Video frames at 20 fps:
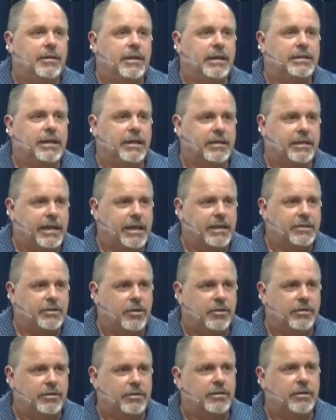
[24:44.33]
I tell the kids
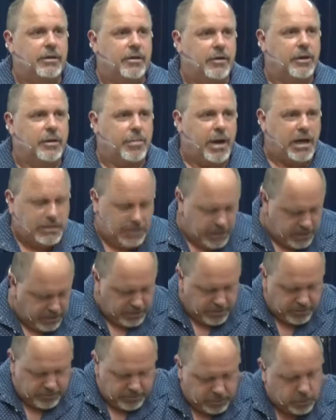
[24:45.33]
on, on the bus,
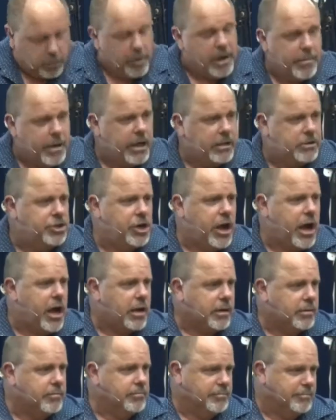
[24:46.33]
square mouth
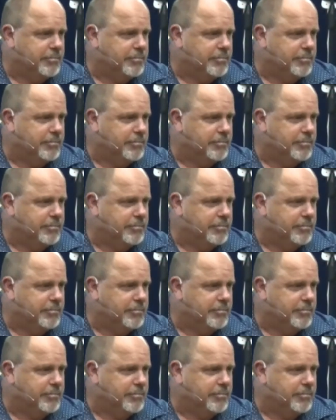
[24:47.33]
shark.